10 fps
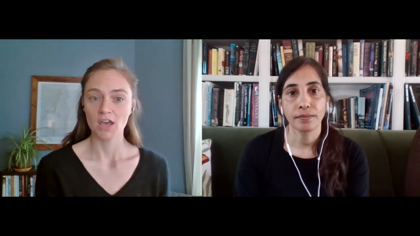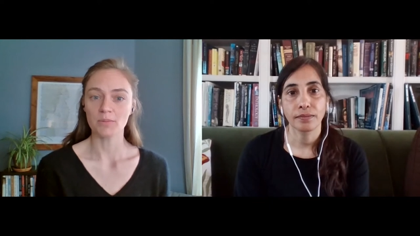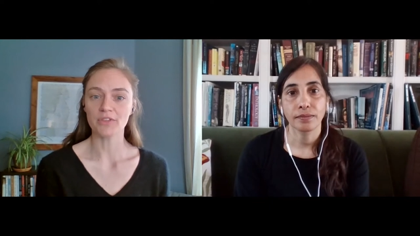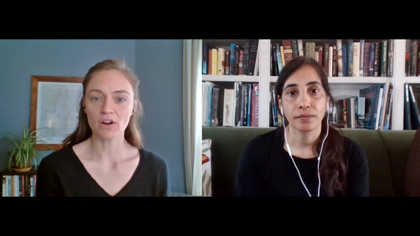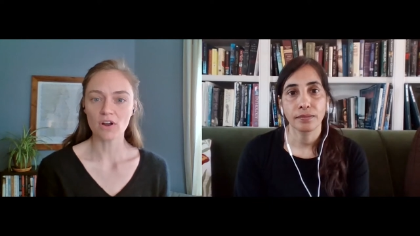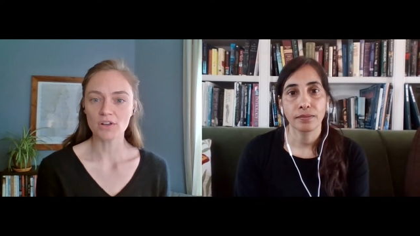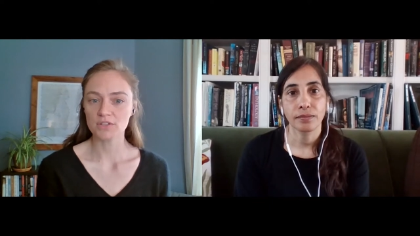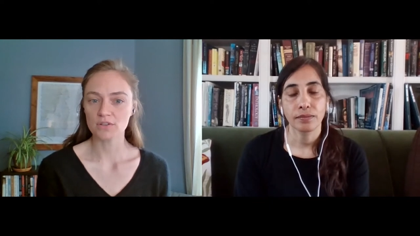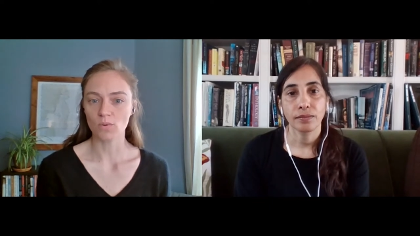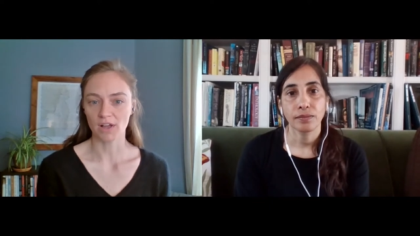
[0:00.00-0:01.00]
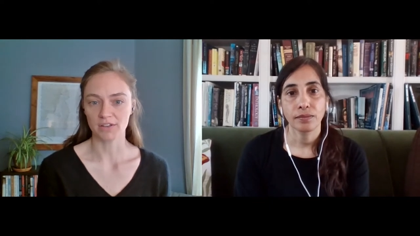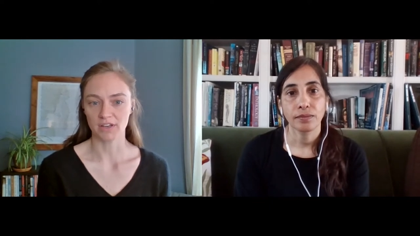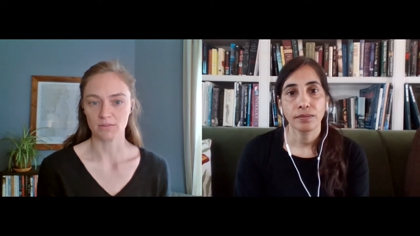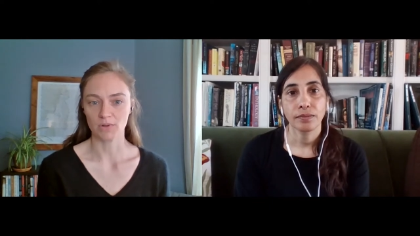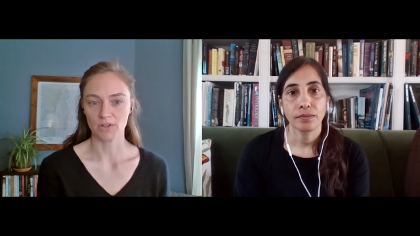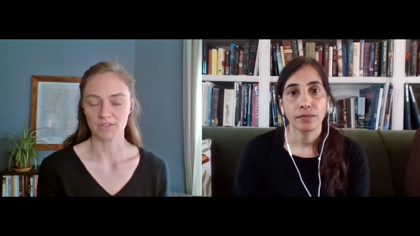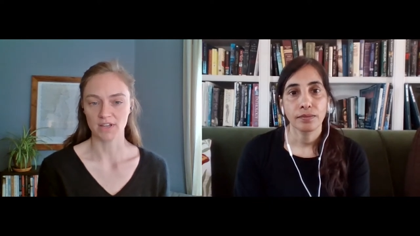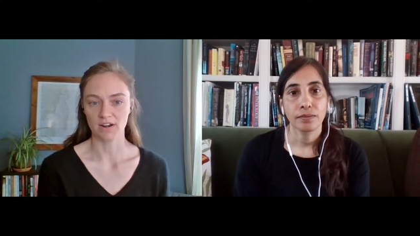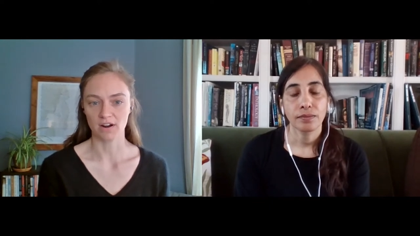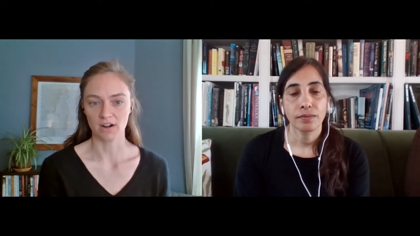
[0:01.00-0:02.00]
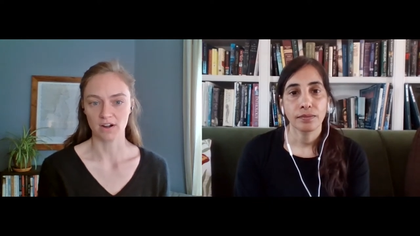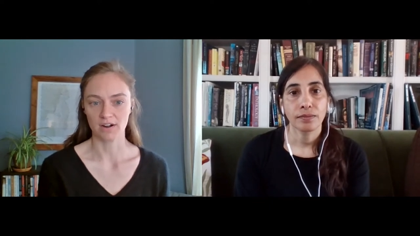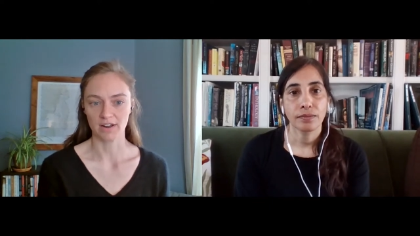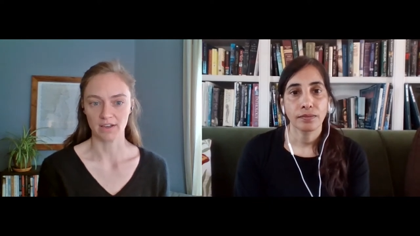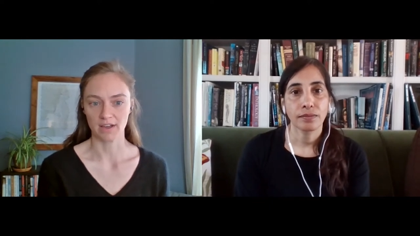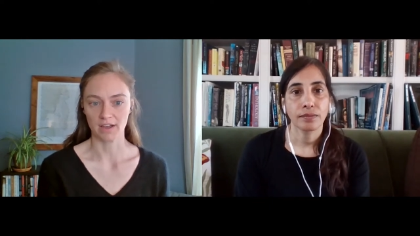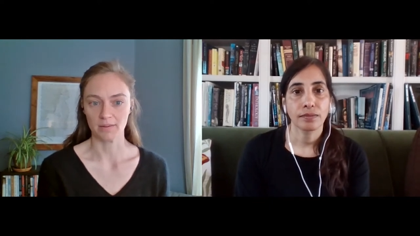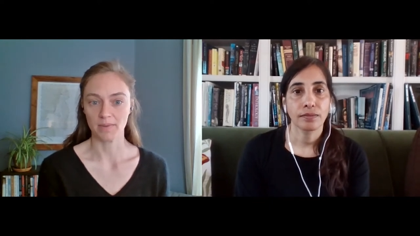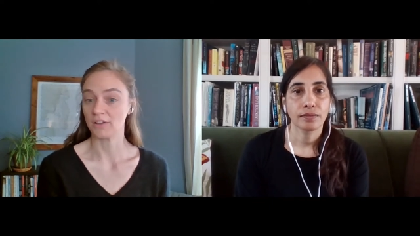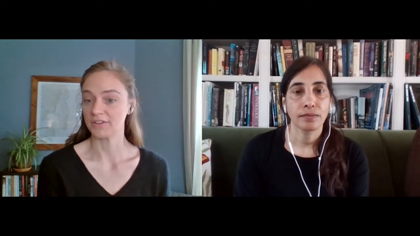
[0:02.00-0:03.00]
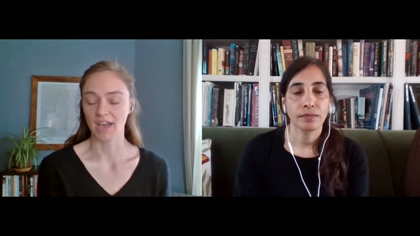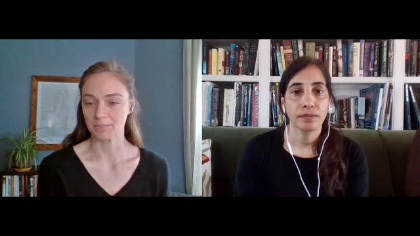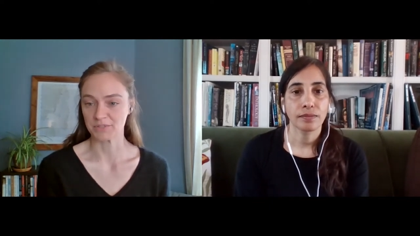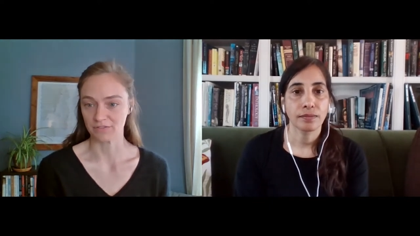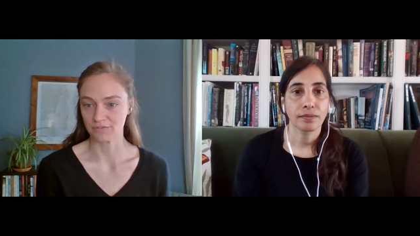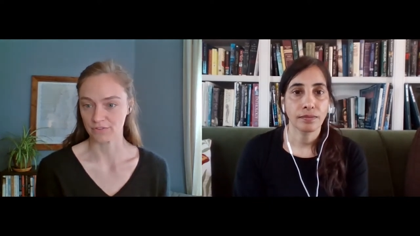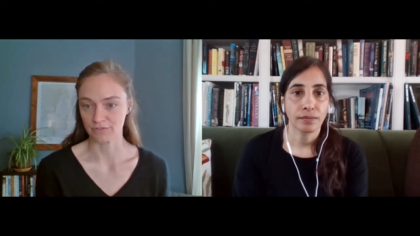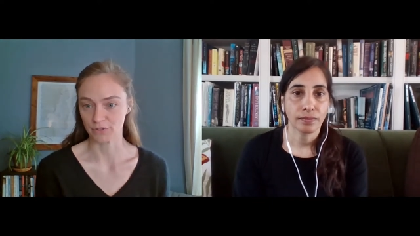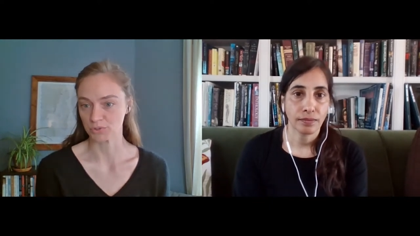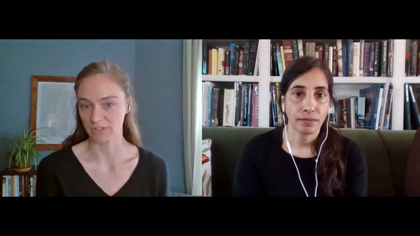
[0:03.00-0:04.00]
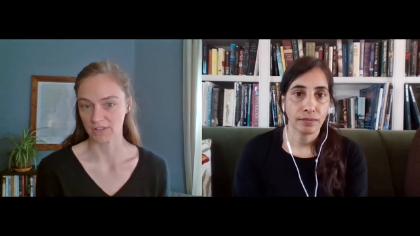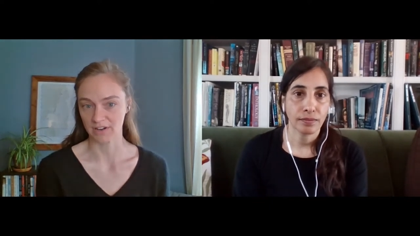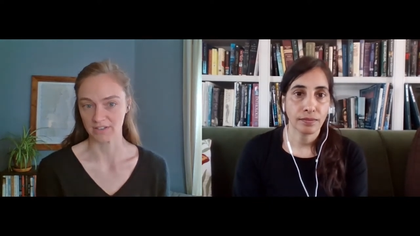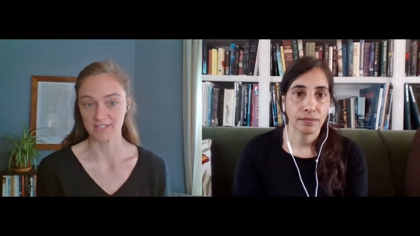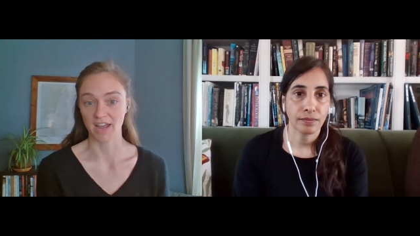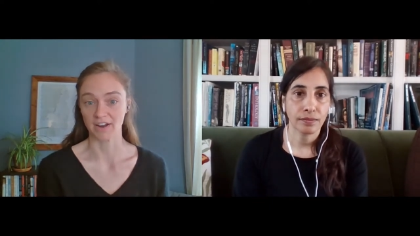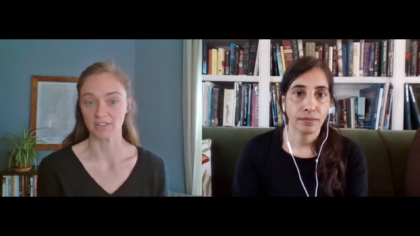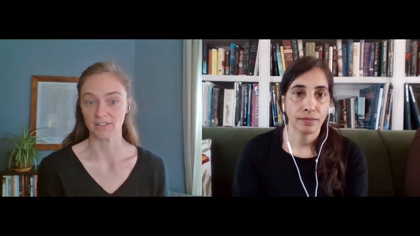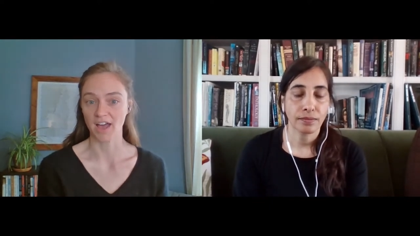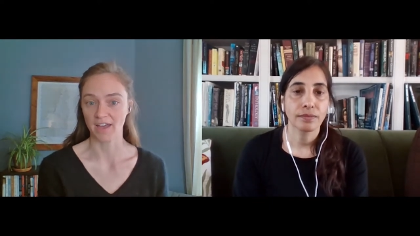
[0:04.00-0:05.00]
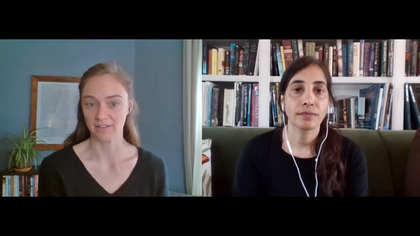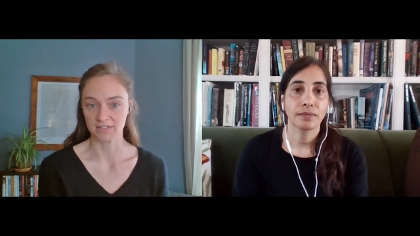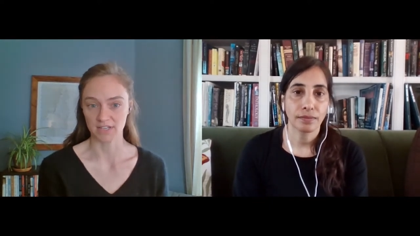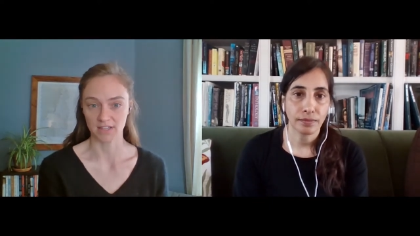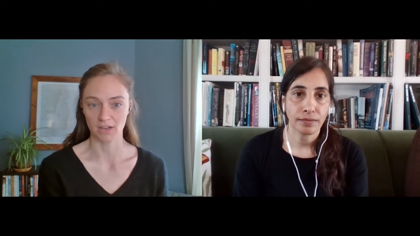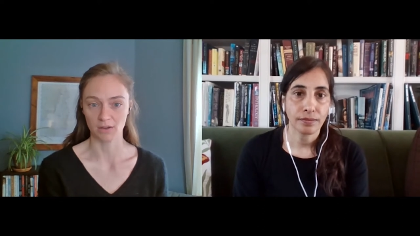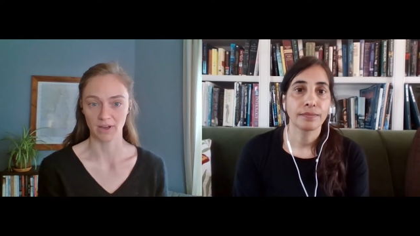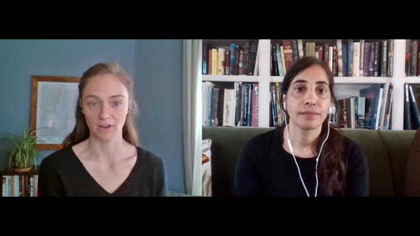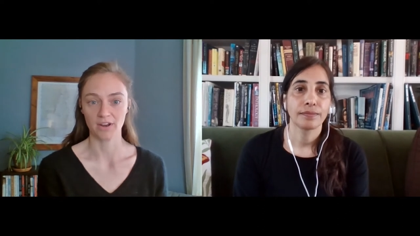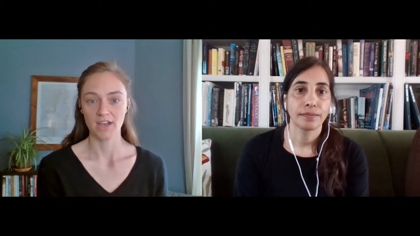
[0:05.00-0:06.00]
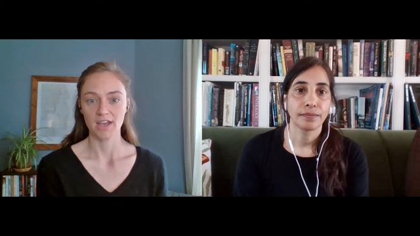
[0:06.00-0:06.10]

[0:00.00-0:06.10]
Speaker 1: But there are also wild animals that are um, held captive for virtually their entire lives. I think about